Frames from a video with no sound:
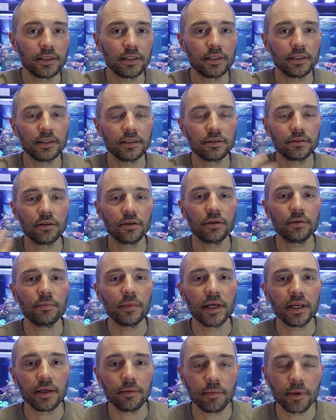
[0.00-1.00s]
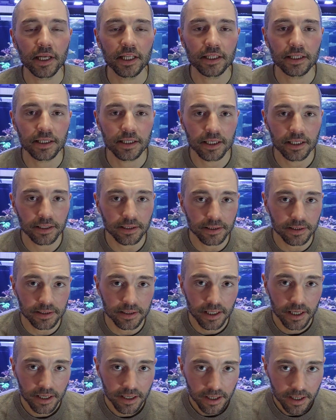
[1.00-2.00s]
It's going to make maintenance
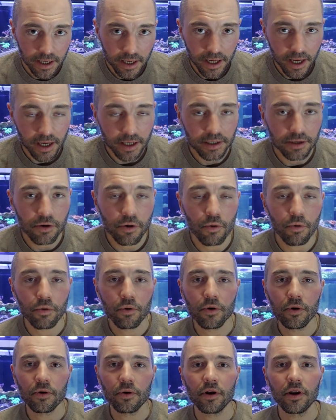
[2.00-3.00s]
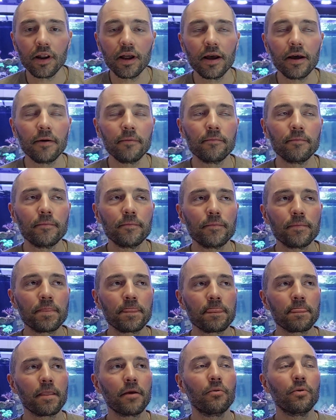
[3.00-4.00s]
and coral,
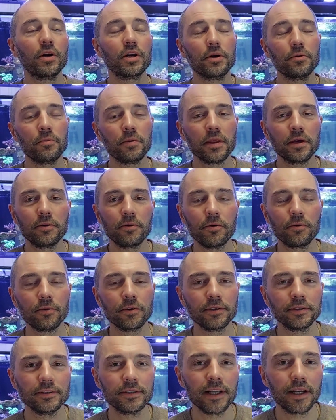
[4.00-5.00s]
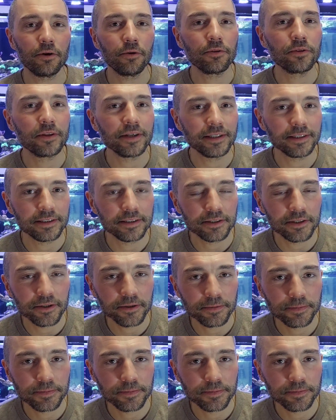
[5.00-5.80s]
working with the corals a lot easier.